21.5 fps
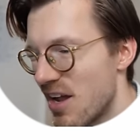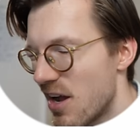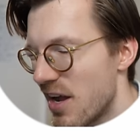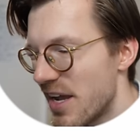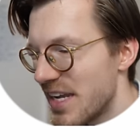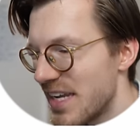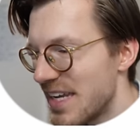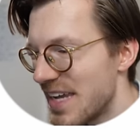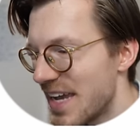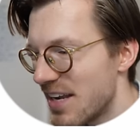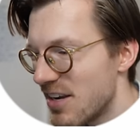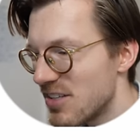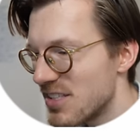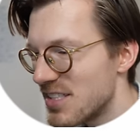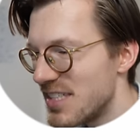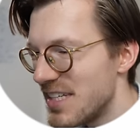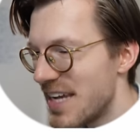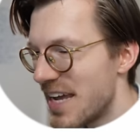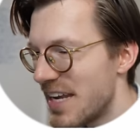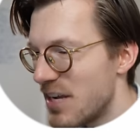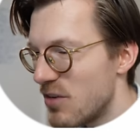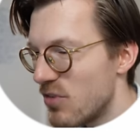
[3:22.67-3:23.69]
I cannot
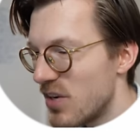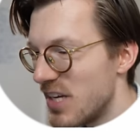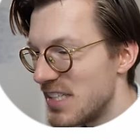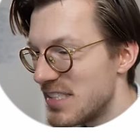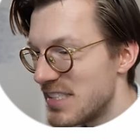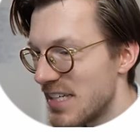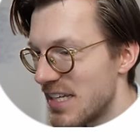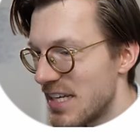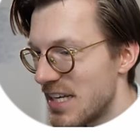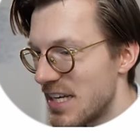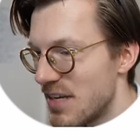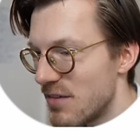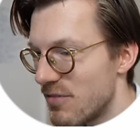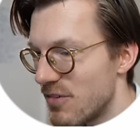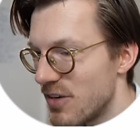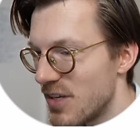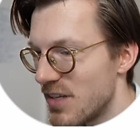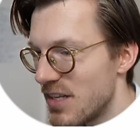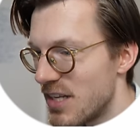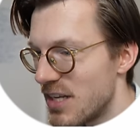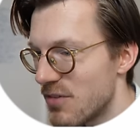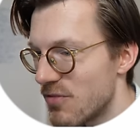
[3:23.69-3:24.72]
see any really
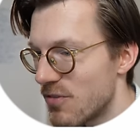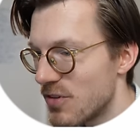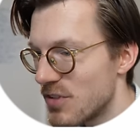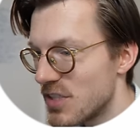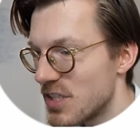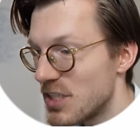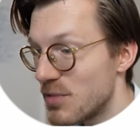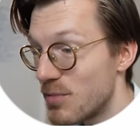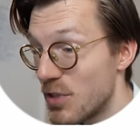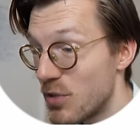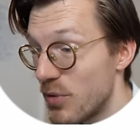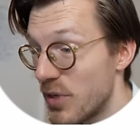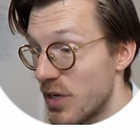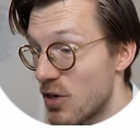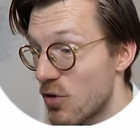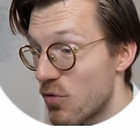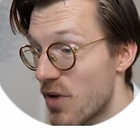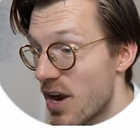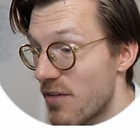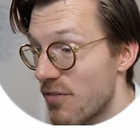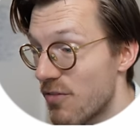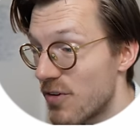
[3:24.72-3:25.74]
significant differences between
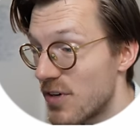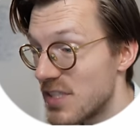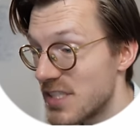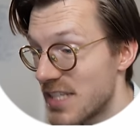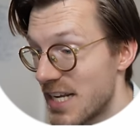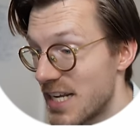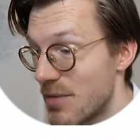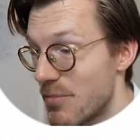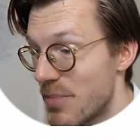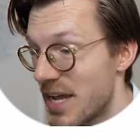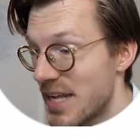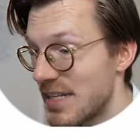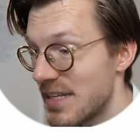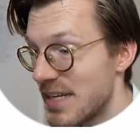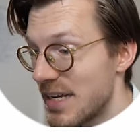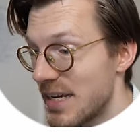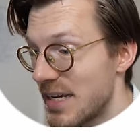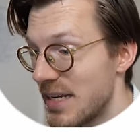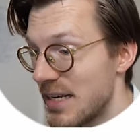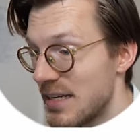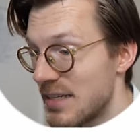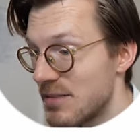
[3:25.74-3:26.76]
the reference and the Band
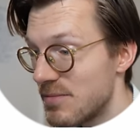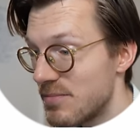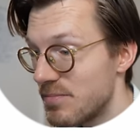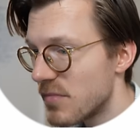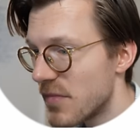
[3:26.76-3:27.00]
8.